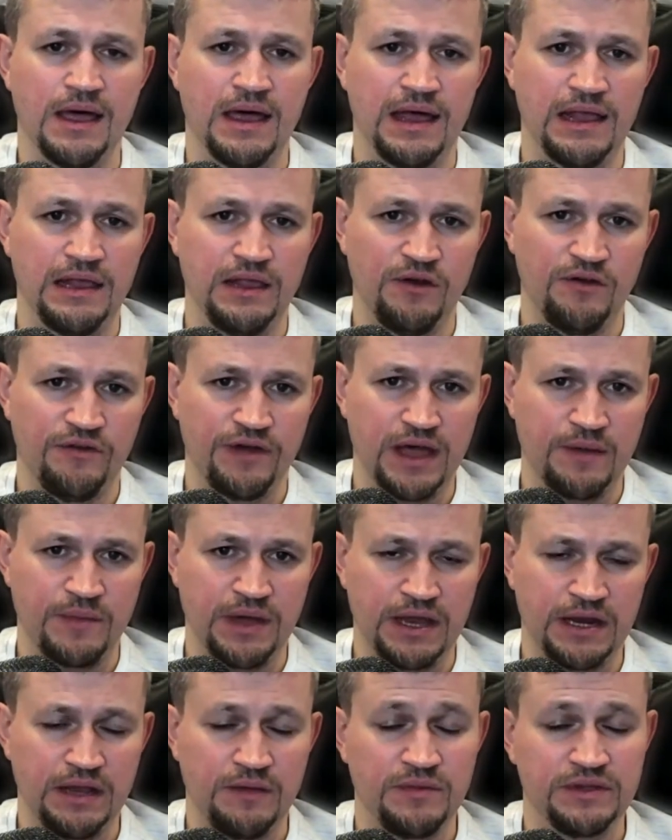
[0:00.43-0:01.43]
Hello there,
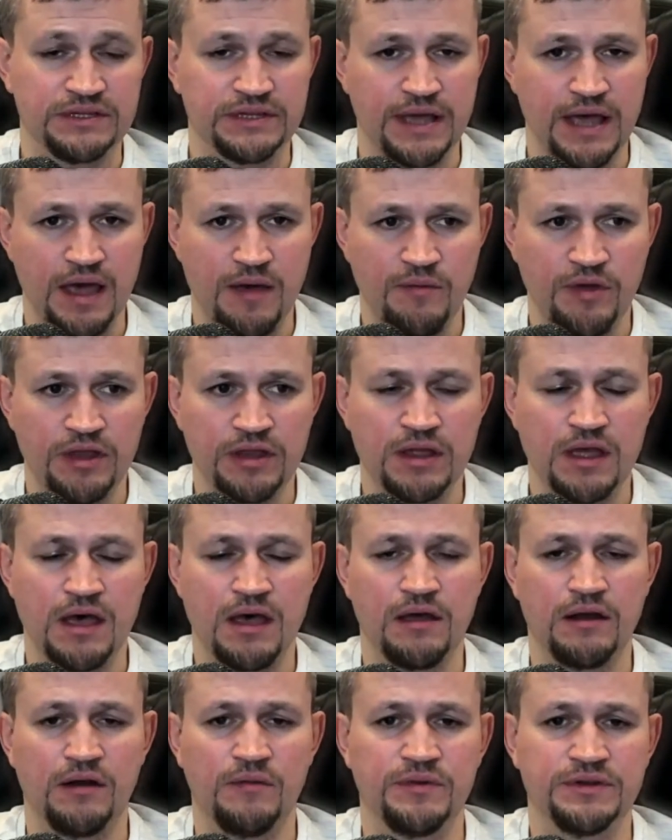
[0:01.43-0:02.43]
my name is Emin.
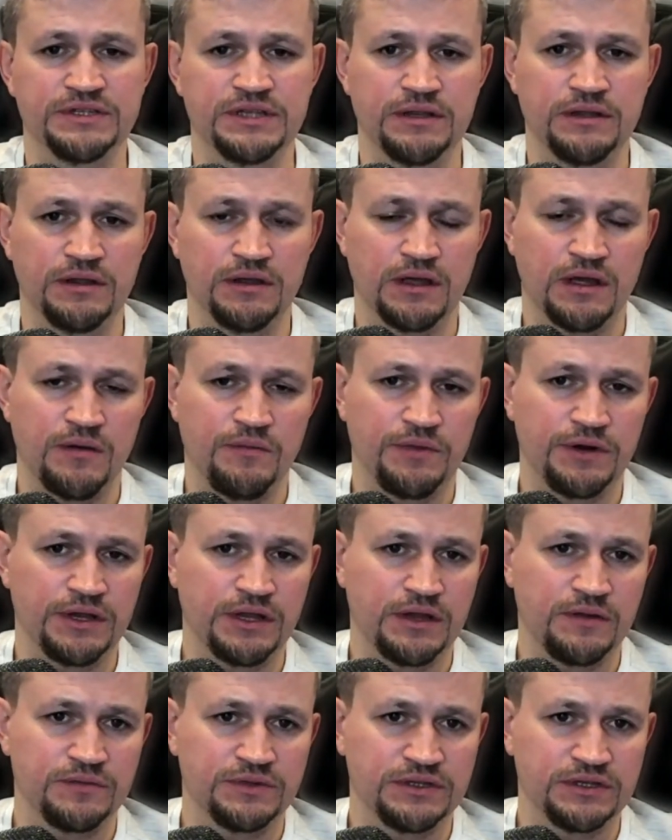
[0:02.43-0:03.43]
I represent the
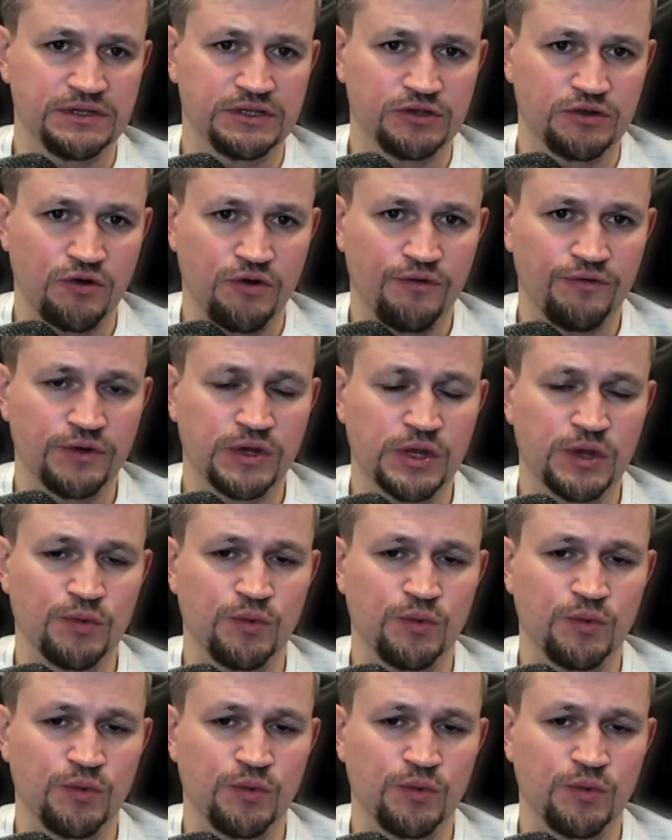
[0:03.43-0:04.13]
company MCSoft.